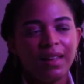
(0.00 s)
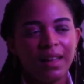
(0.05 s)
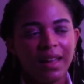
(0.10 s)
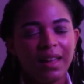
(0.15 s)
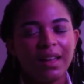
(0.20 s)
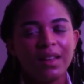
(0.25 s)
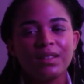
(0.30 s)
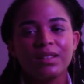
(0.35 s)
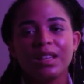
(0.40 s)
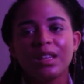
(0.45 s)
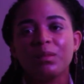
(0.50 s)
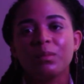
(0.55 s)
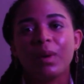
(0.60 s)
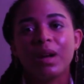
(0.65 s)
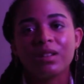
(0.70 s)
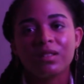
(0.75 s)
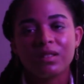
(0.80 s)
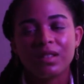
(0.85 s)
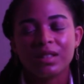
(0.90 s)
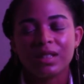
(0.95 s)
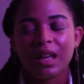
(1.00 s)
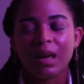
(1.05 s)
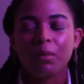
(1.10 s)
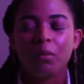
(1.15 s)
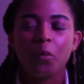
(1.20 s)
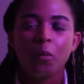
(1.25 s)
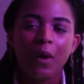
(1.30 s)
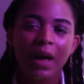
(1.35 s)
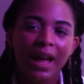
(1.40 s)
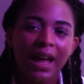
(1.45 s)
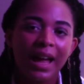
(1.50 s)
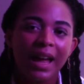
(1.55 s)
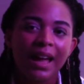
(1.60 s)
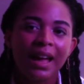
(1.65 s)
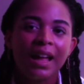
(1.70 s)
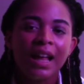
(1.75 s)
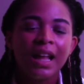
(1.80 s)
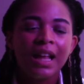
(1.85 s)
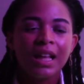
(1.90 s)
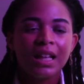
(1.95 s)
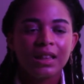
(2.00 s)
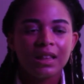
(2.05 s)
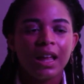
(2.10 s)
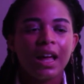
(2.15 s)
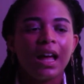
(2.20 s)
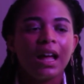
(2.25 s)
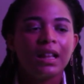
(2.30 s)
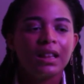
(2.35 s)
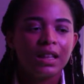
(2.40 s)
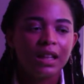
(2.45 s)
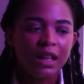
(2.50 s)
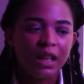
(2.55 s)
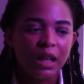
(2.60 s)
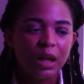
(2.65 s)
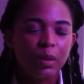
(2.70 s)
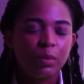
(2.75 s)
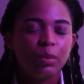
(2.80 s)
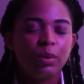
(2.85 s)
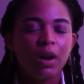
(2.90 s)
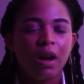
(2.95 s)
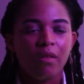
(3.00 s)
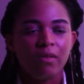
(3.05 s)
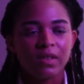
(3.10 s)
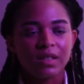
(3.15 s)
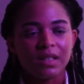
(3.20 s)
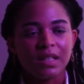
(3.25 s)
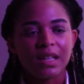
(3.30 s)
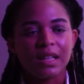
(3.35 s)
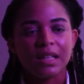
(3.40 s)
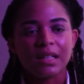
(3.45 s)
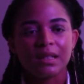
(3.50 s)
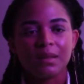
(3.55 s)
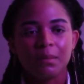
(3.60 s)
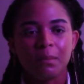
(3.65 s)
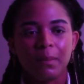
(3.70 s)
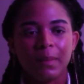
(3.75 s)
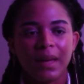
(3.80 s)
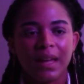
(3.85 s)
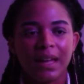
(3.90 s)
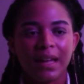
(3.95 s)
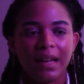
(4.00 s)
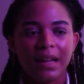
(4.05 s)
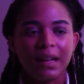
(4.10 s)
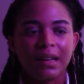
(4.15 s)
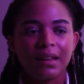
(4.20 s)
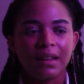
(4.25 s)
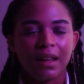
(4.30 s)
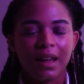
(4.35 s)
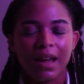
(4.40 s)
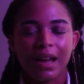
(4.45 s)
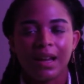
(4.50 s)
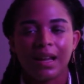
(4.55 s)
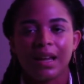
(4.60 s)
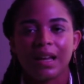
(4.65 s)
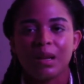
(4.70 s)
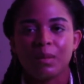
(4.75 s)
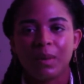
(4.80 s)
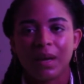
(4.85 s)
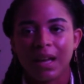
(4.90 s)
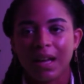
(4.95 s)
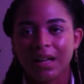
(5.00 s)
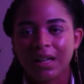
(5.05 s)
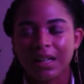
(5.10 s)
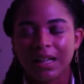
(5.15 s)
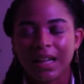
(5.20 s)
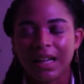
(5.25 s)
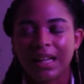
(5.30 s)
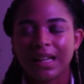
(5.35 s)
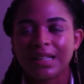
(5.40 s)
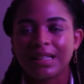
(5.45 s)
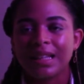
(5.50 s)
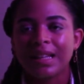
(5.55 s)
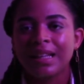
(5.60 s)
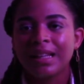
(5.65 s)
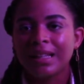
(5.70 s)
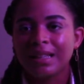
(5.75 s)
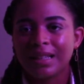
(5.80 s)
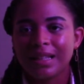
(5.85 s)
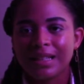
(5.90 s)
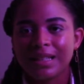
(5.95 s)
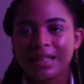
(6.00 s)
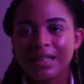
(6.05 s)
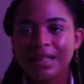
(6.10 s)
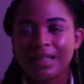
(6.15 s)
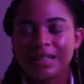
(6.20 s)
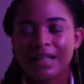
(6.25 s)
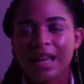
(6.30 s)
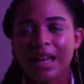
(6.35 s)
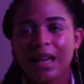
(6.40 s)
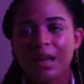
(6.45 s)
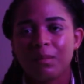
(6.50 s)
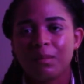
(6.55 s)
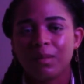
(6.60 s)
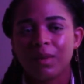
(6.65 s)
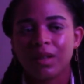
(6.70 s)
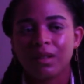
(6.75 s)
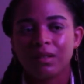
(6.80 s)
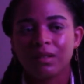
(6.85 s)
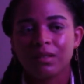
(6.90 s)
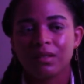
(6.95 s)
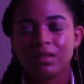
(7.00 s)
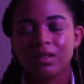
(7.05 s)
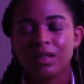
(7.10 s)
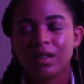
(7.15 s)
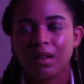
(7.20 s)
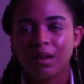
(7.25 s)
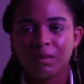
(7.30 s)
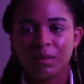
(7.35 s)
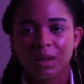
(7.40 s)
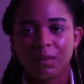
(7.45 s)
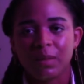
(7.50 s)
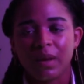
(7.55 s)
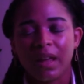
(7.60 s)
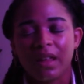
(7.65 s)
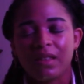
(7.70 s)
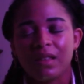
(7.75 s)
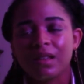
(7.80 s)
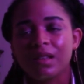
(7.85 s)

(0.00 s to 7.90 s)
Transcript: And in much the same way that the prophecies made Anakin a bit arrogant, they did the same to Macbeth.